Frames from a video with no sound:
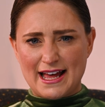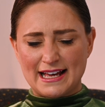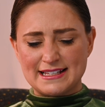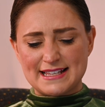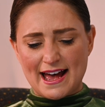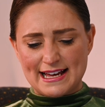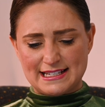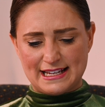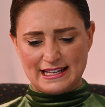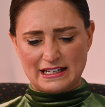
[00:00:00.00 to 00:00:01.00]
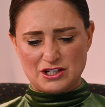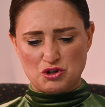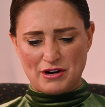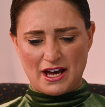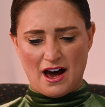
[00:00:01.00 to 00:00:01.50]
Anxiety can
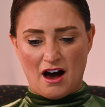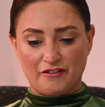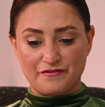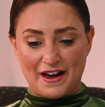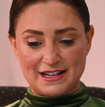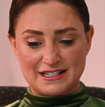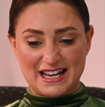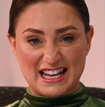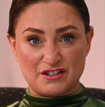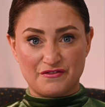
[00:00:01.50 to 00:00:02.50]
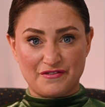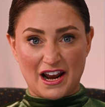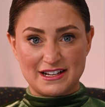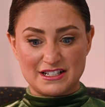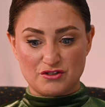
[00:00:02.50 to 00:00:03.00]
trigger our fight and
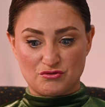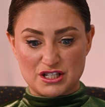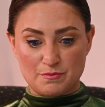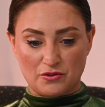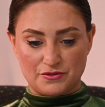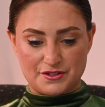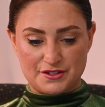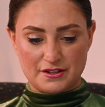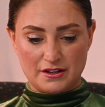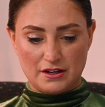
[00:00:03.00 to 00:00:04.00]
flight response,